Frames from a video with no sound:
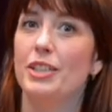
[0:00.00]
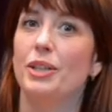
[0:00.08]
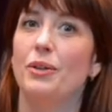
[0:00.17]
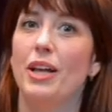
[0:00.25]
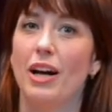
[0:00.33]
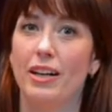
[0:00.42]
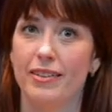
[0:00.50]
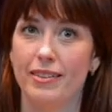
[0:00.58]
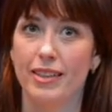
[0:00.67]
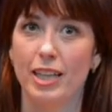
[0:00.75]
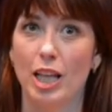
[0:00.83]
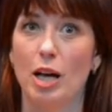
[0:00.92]
to the Arts
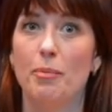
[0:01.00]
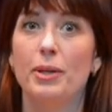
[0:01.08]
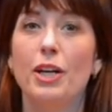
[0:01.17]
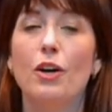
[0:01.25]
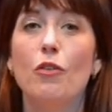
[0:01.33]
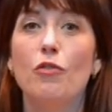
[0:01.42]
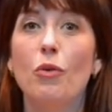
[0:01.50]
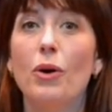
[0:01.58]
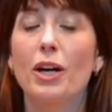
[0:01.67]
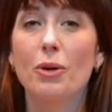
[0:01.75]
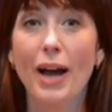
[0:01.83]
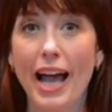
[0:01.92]
Club for
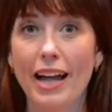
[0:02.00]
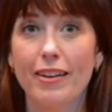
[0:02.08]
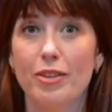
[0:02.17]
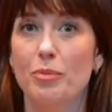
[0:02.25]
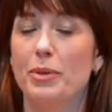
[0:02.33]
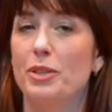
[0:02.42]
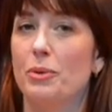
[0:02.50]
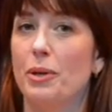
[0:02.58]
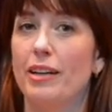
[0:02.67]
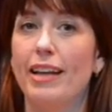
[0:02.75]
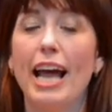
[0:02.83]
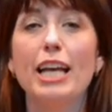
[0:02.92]
grants to put
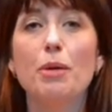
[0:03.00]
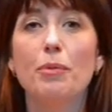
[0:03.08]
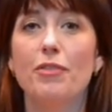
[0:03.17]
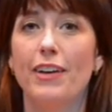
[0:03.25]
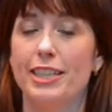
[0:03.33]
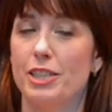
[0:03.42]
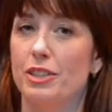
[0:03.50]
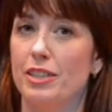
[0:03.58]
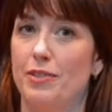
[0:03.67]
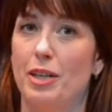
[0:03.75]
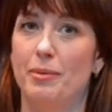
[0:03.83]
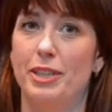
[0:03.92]
towards any professional
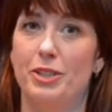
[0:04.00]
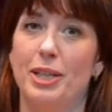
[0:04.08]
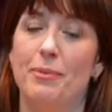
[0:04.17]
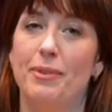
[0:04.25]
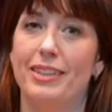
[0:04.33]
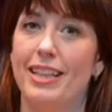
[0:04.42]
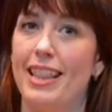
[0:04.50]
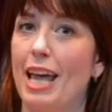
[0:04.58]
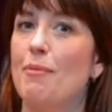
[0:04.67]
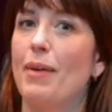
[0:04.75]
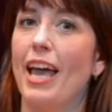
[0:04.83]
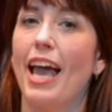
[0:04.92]
development dreams that they
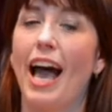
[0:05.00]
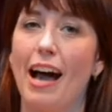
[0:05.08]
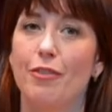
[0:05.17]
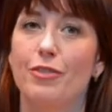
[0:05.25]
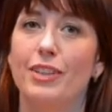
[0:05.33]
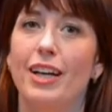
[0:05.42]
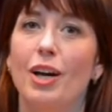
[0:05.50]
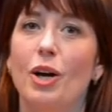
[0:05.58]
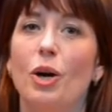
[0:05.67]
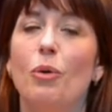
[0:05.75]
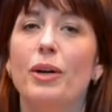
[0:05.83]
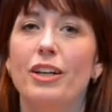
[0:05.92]
may have.
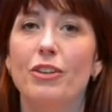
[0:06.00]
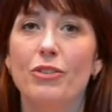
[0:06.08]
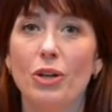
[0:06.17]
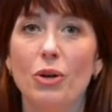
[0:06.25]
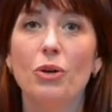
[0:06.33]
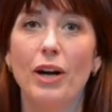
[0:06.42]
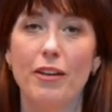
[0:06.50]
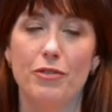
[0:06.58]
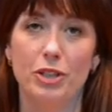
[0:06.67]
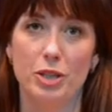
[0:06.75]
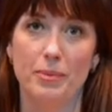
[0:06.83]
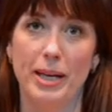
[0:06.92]
We are so grateful
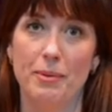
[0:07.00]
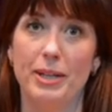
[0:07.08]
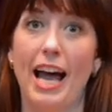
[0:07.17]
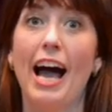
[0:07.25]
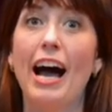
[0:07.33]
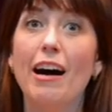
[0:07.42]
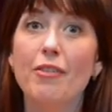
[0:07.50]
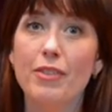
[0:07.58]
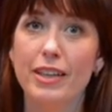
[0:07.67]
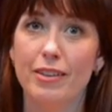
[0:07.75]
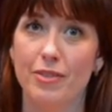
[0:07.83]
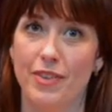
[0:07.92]
to be able to have
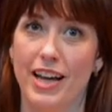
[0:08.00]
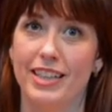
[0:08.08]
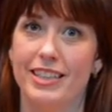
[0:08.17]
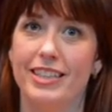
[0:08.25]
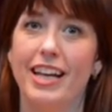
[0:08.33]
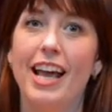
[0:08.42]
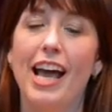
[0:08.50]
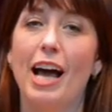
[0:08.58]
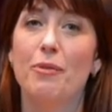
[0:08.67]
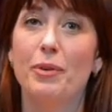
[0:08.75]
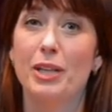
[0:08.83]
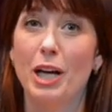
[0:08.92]
this fund,
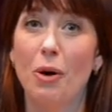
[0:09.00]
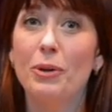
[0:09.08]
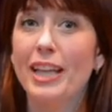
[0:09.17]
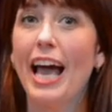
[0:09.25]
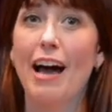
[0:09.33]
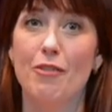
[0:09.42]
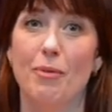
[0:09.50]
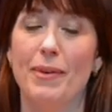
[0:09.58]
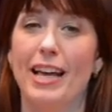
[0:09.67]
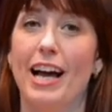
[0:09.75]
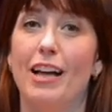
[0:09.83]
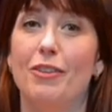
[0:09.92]
and we only have it
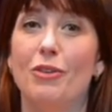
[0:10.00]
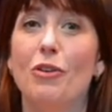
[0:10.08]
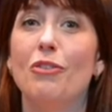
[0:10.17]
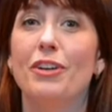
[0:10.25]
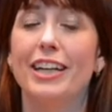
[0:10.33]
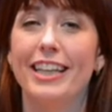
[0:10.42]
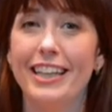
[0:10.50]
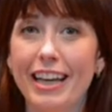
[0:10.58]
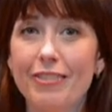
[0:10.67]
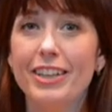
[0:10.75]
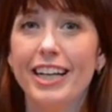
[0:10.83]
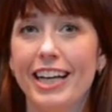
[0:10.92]
because over
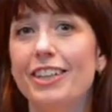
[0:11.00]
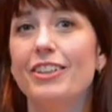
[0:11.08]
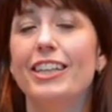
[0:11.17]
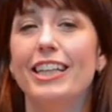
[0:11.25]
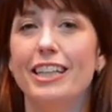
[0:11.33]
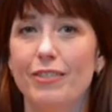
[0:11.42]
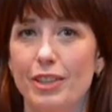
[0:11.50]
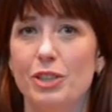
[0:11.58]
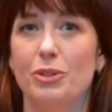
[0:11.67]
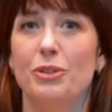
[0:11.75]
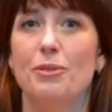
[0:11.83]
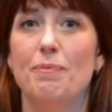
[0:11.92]
1,100
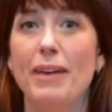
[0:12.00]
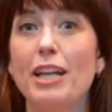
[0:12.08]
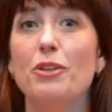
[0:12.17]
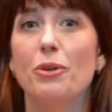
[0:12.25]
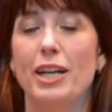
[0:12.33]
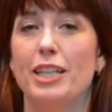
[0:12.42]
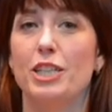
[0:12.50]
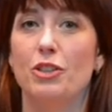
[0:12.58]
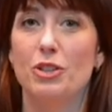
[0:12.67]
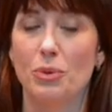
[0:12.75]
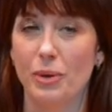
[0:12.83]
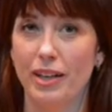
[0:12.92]
individuals made donations
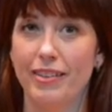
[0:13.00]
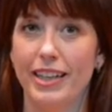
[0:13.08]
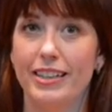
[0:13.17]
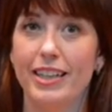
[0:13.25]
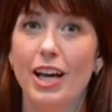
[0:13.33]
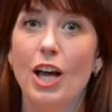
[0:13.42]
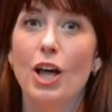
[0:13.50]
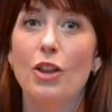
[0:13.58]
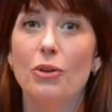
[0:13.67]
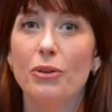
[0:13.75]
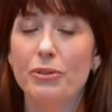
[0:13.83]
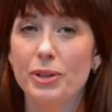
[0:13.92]
towards it.
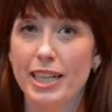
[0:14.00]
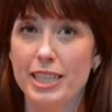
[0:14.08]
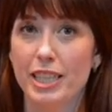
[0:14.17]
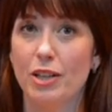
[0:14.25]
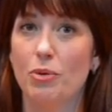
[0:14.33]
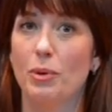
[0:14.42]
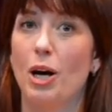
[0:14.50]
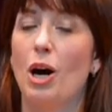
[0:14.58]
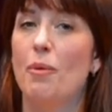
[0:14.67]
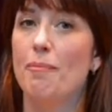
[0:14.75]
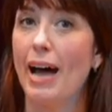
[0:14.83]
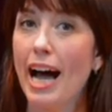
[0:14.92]
Those donations were all
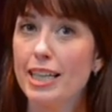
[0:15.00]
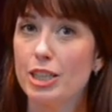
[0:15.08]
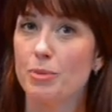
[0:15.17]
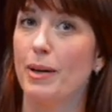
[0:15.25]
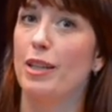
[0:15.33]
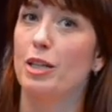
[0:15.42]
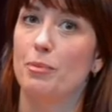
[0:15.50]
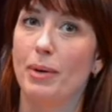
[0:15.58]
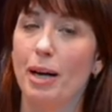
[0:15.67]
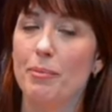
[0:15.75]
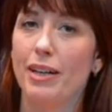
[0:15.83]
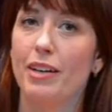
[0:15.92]
matched by the
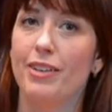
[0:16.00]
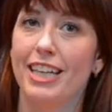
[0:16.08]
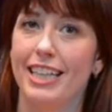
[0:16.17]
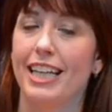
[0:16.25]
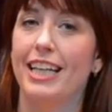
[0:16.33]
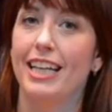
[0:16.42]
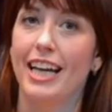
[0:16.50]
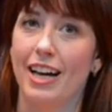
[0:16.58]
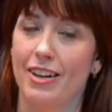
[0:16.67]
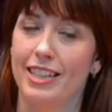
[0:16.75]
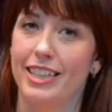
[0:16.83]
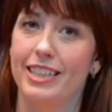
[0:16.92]
Department of Canadian
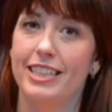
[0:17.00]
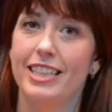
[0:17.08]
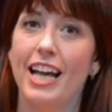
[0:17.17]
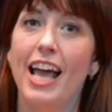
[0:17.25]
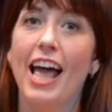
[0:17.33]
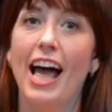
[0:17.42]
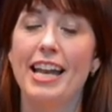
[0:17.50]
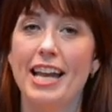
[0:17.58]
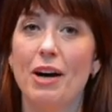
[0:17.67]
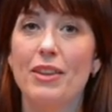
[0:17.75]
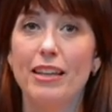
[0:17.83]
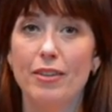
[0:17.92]
Heritage, and
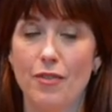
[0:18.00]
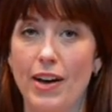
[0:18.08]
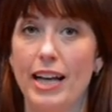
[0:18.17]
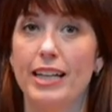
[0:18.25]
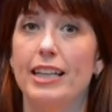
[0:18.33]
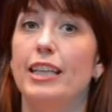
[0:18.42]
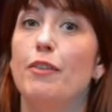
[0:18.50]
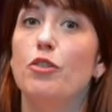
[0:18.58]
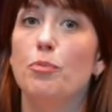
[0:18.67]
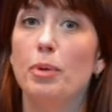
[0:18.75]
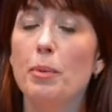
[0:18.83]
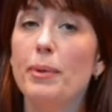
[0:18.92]
now this fund lives
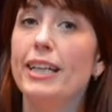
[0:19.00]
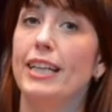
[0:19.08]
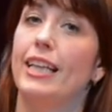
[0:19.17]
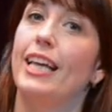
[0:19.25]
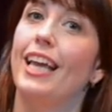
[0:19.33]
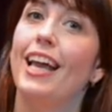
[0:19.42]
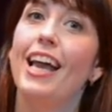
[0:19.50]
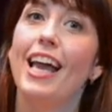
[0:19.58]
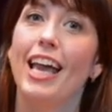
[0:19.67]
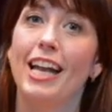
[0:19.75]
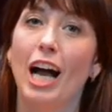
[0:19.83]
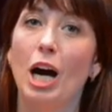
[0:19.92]
permanently
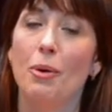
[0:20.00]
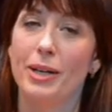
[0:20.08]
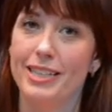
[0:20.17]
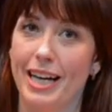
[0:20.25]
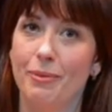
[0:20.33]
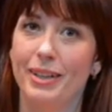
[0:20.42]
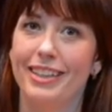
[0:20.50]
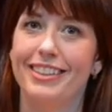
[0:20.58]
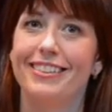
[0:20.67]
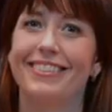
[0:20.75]
in our endowment.